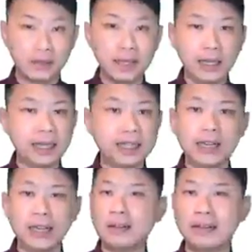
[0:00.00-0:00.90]
okay, and
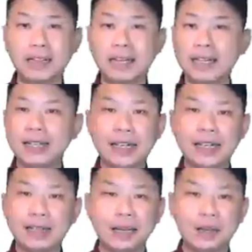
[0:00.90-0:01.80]
tell our client
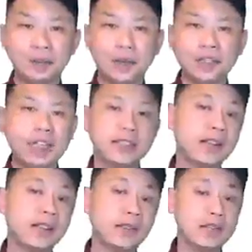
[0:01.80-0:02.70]
that the project
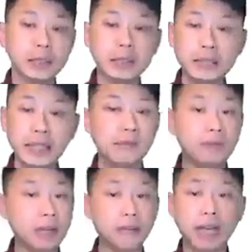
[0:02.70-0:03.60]
is not feasible
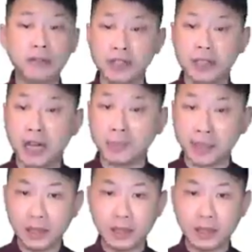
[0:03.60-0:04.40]
and we have to stop.